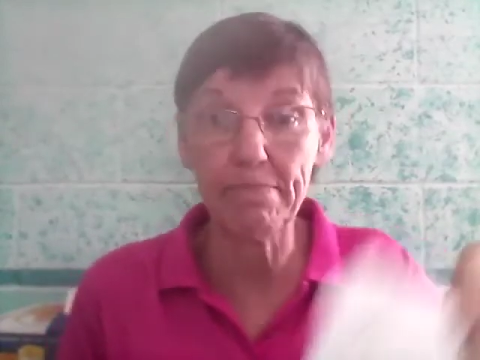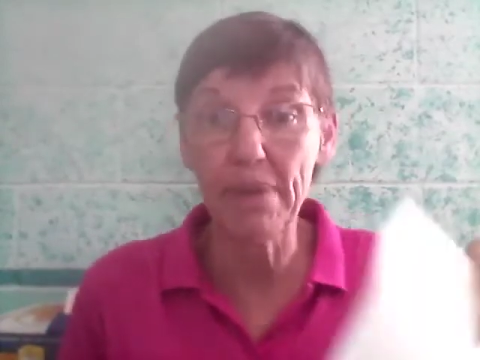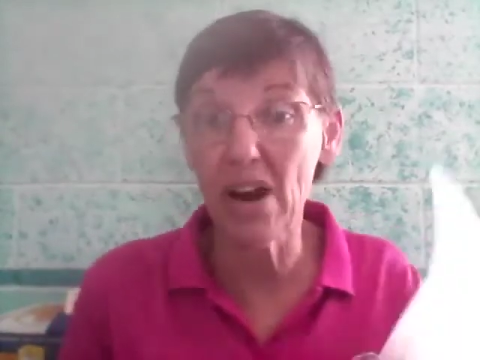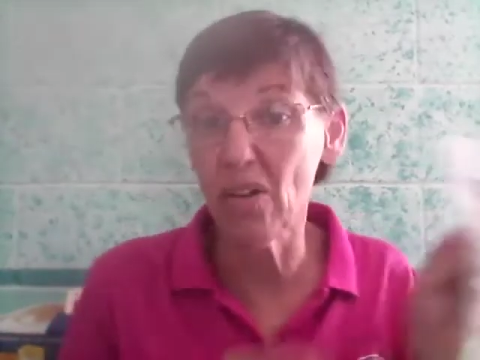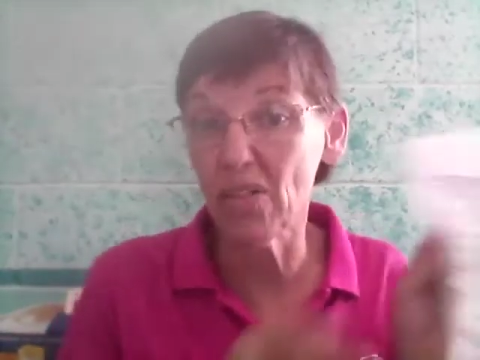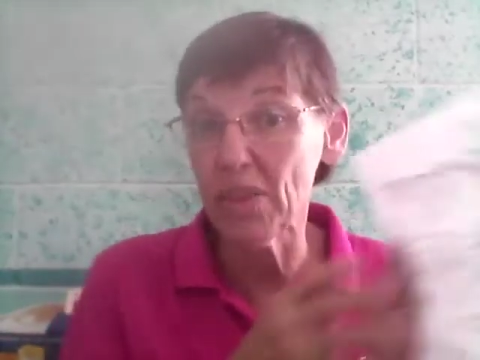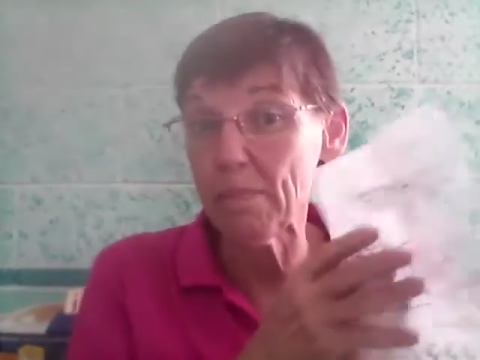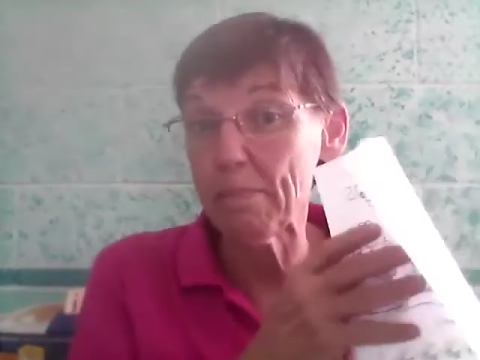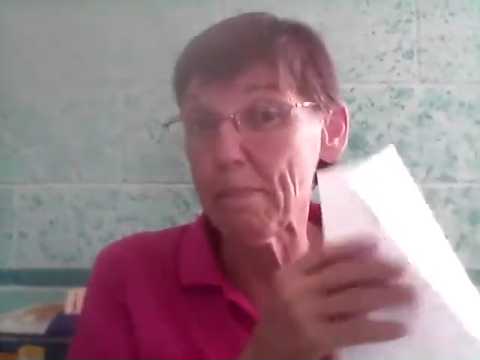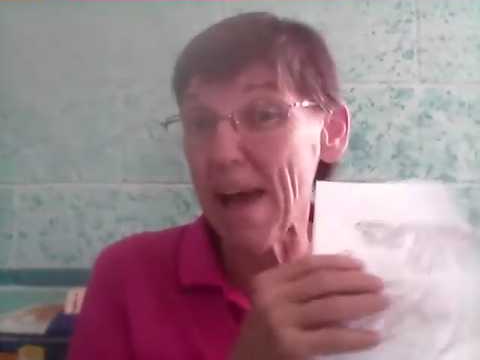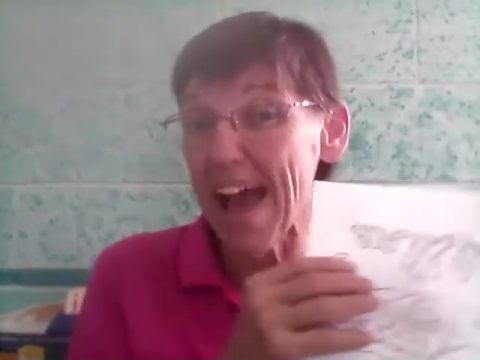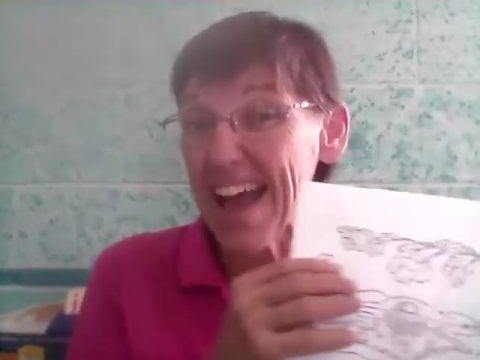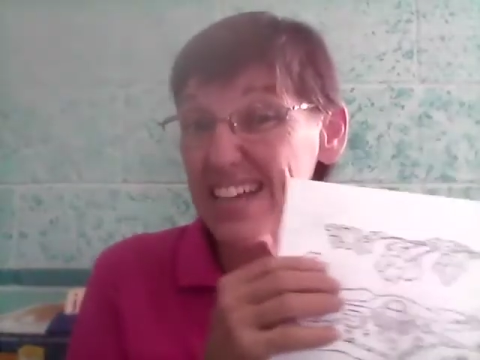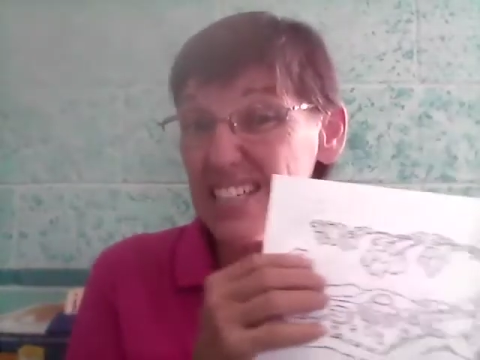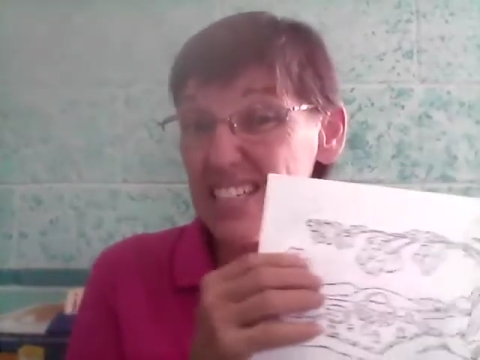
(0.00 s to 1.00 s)
But on the
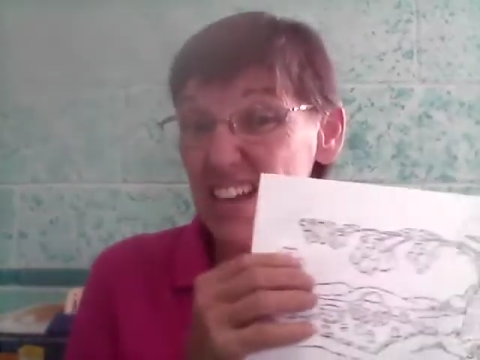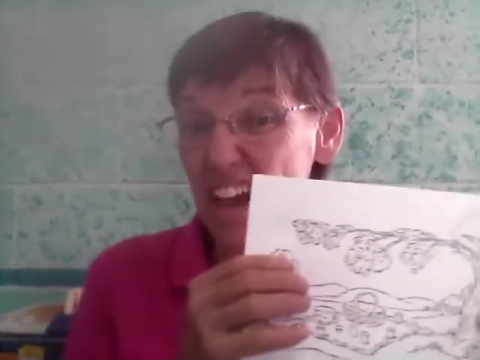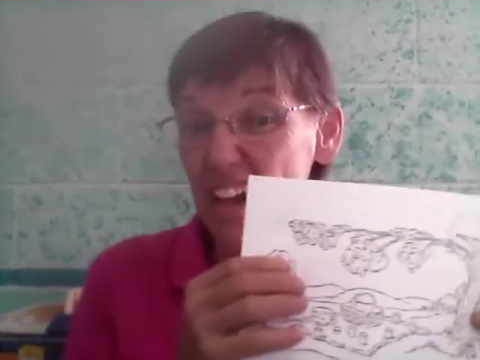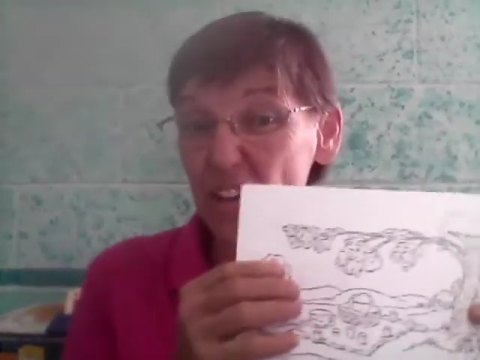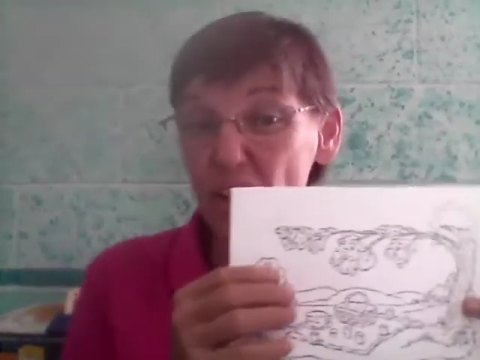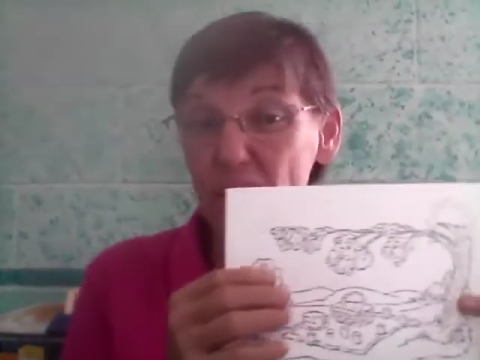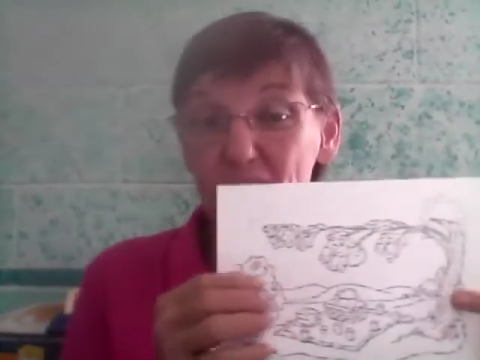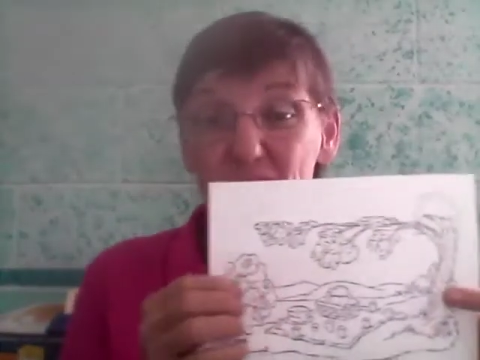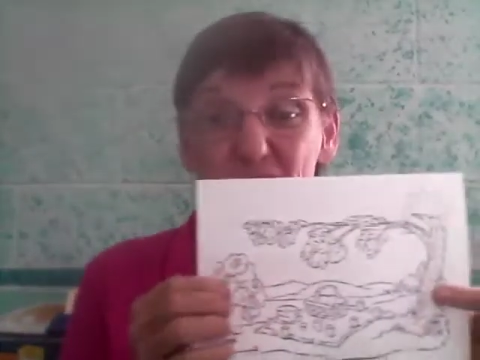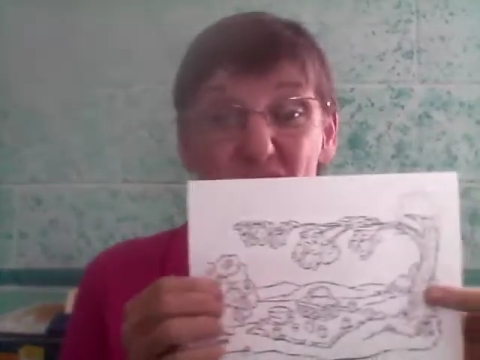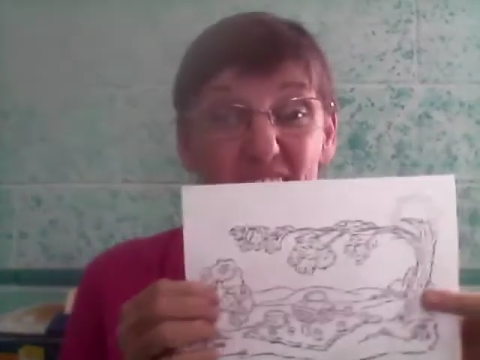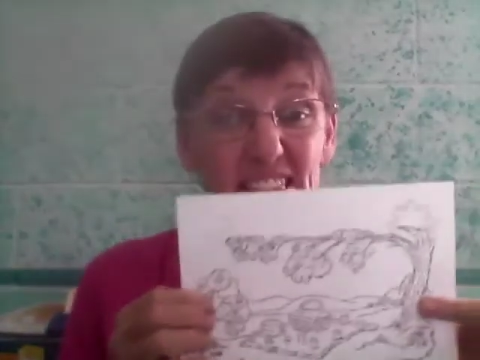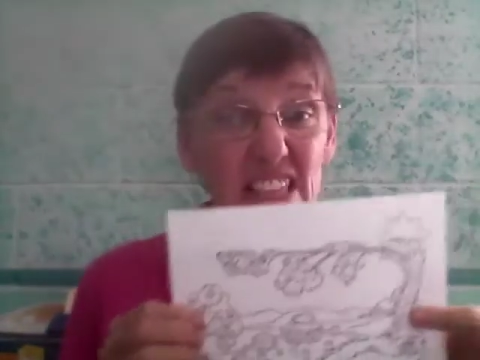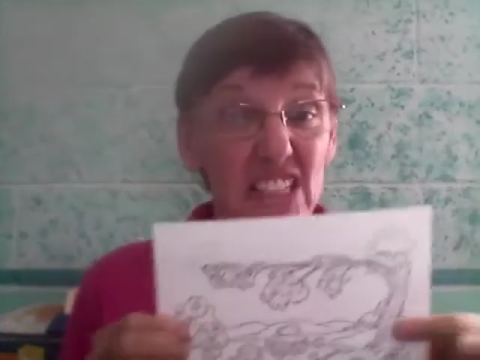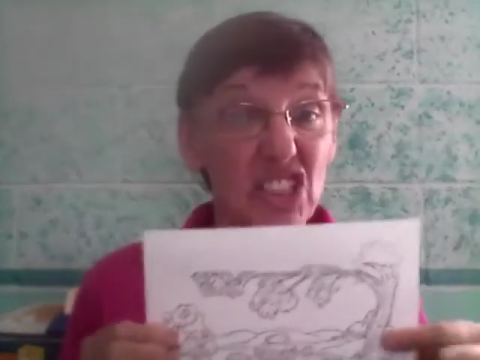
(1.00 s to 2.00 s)
back side, you have to
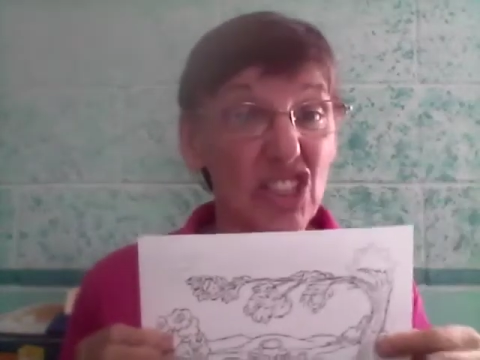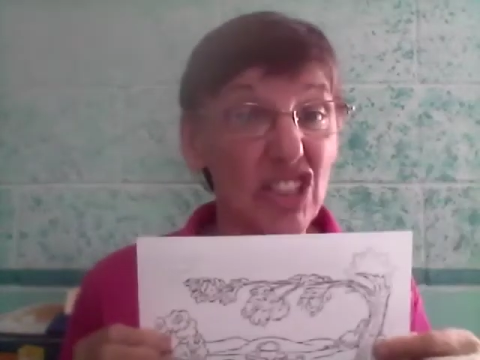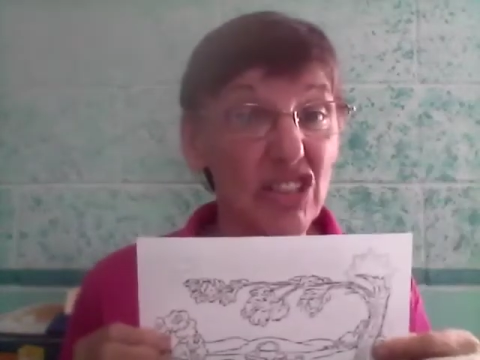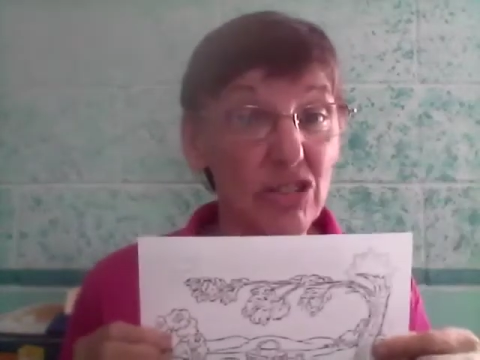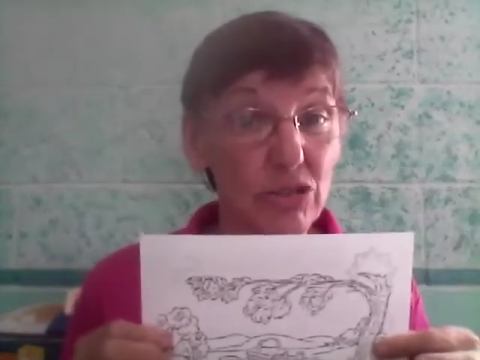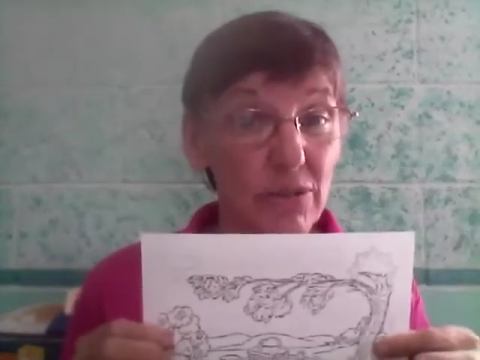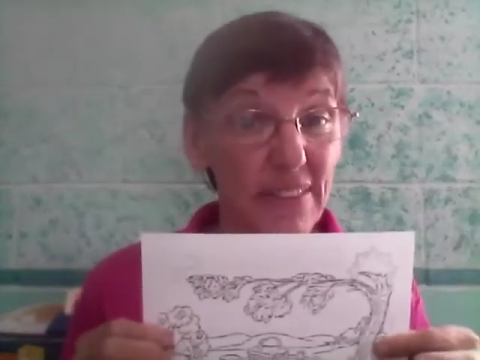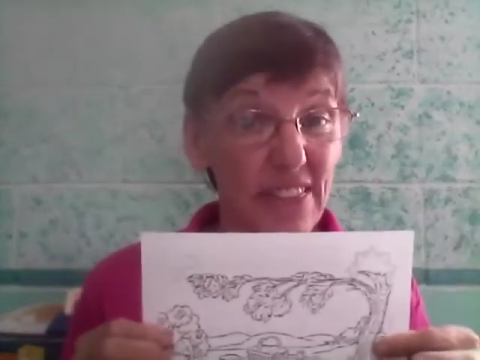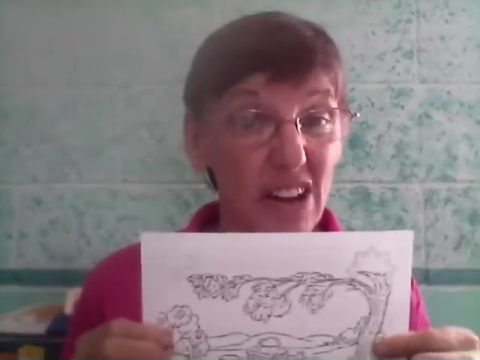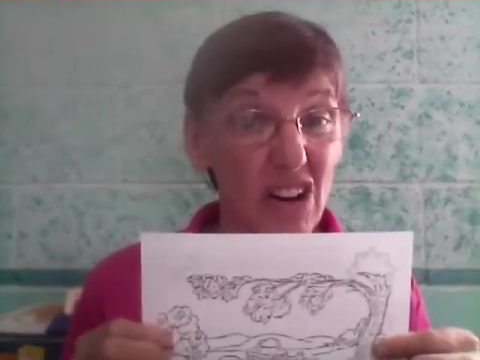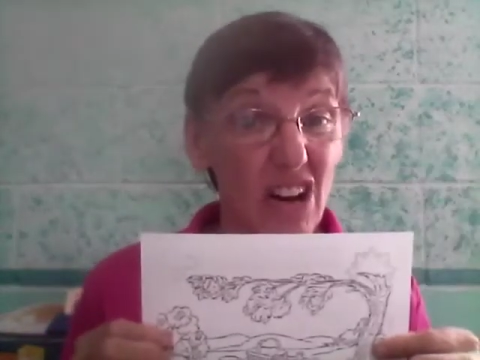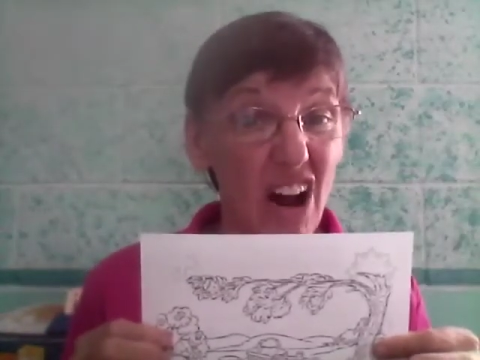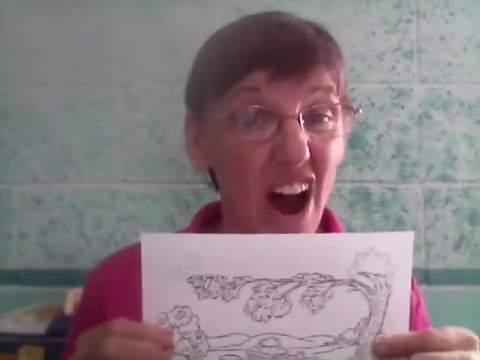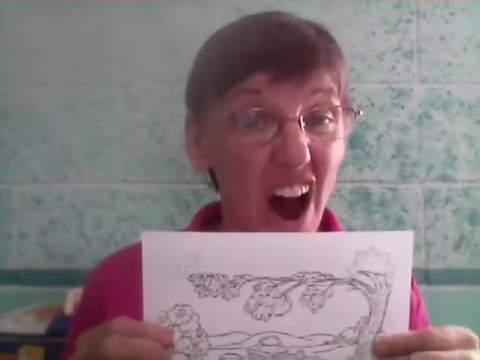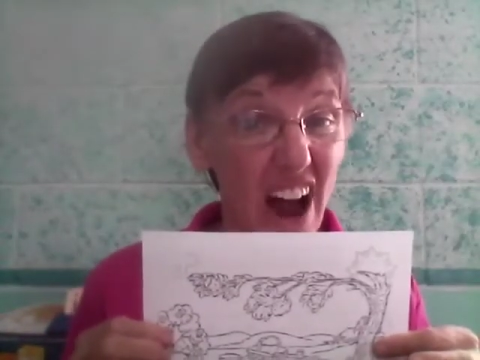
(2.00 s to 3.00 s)
find the children that are
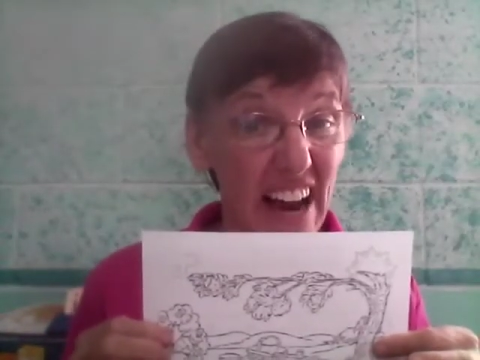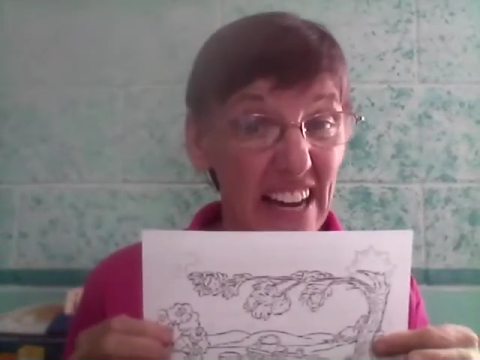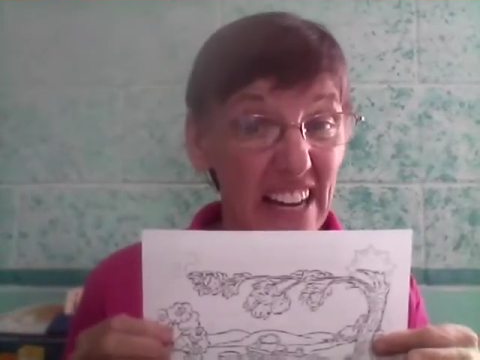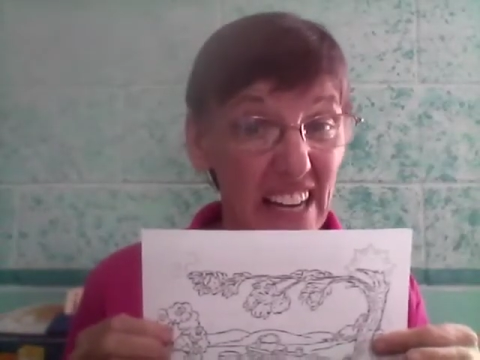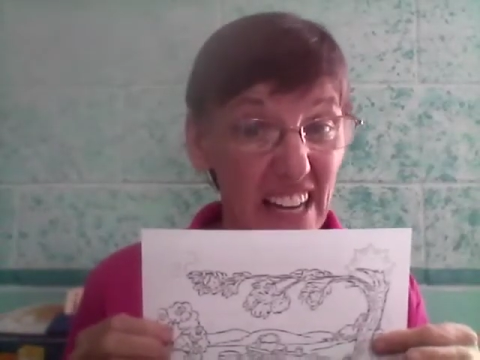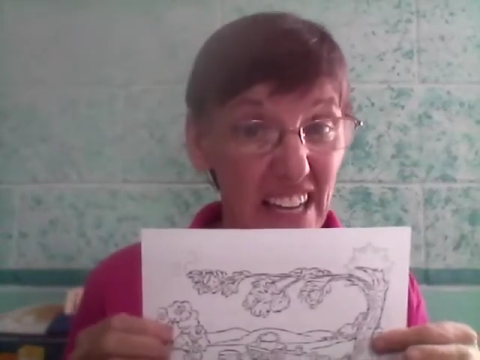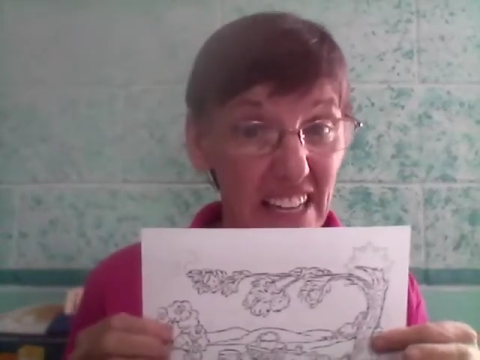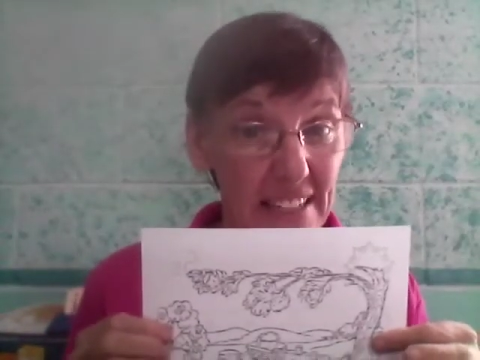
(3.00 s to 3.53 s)
hiding.